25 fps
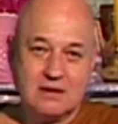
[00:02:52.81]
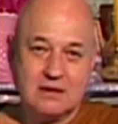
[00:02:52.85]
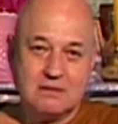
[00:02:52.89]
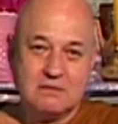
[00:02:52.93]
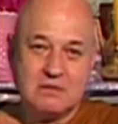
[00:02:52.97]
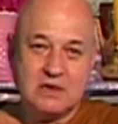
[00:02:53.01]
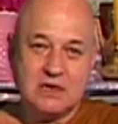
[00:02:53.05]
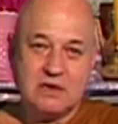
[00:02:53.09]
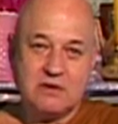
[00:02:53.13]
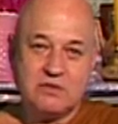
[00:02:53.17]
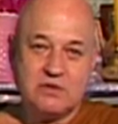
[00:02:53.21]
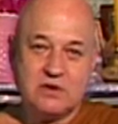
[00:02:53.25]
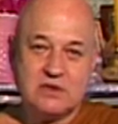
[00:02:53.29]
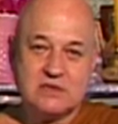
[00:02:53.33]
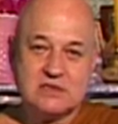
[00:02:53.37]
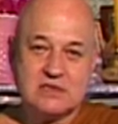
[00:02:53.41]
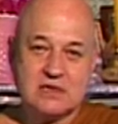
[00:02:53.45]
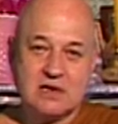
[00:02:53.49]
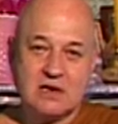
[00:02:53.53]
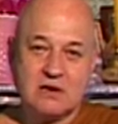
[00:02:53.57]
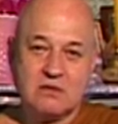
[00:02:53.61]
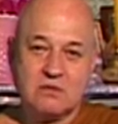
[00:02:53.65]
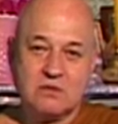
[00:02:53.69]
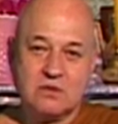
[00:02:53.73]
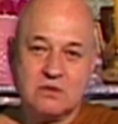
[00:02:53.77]
But if you
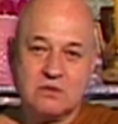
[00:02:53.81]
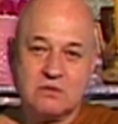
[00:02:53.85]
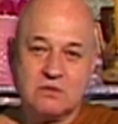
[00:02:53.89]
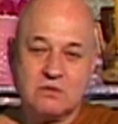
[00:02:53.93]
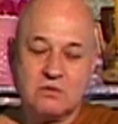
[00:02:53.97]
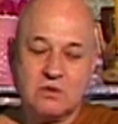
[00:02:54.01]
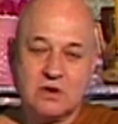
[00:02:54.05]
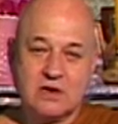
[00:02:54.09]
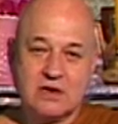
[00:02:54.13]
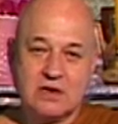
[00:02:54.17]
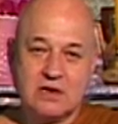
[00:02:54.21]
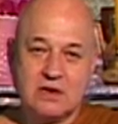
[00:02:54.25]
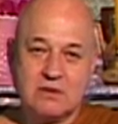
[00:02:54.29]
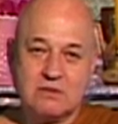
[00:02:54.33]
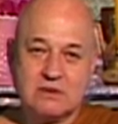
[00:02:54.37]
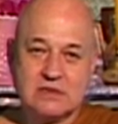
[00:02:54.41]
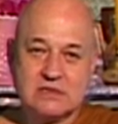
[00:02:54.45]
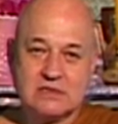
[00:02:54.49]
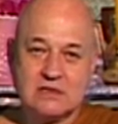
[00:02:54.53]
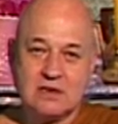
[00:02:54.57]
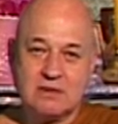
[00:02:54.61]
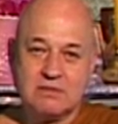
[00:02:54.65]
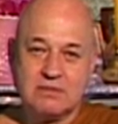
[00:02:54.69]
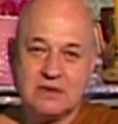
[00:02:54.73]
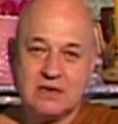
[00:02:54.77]
start working with
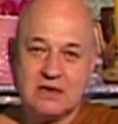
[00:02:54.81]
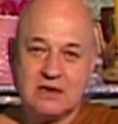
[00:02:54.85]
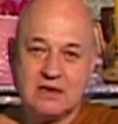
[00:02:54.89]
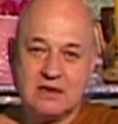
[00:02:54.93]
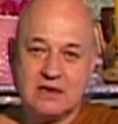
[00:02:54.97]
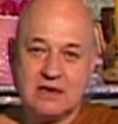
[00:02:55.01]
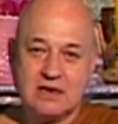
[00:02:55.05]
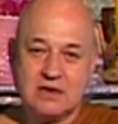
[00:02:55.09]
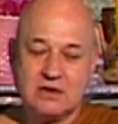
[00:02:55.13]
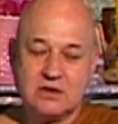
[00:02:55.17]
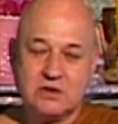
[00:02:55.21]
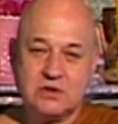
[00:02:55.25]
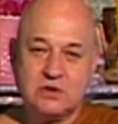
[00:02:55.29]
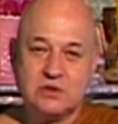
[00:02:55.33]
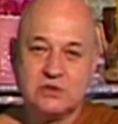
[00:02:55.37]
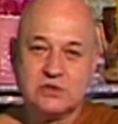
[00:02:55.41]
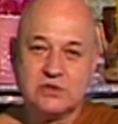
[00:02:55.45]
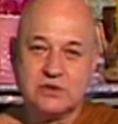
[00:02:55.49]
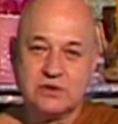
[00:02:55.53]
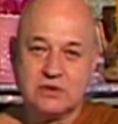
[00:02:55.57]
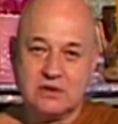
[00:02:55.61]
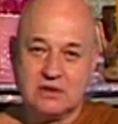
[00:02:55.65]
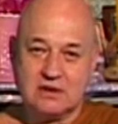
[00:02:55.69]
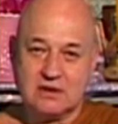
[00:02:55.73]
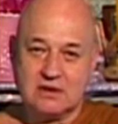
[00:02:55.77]
something like
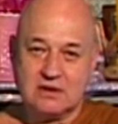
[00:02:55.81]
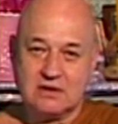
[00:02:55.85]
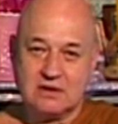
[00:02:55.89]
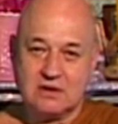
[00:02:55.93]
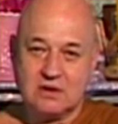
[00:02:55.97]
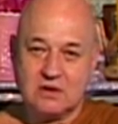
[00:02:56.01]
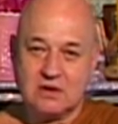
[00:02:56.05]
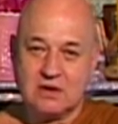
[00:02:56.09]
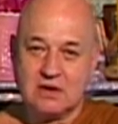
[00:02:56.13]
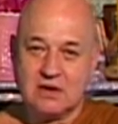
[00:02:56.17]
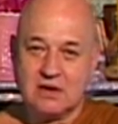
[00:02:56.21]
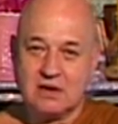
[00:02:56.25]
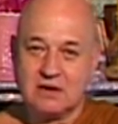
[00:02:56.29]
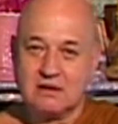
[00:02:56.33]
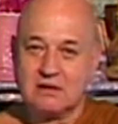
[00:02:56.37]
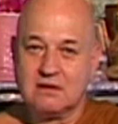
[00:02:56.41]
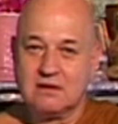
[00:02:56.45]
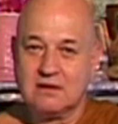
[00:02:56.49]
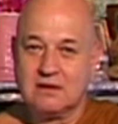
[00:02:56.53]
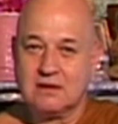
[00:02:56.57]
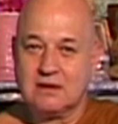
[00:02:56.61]
neutral, or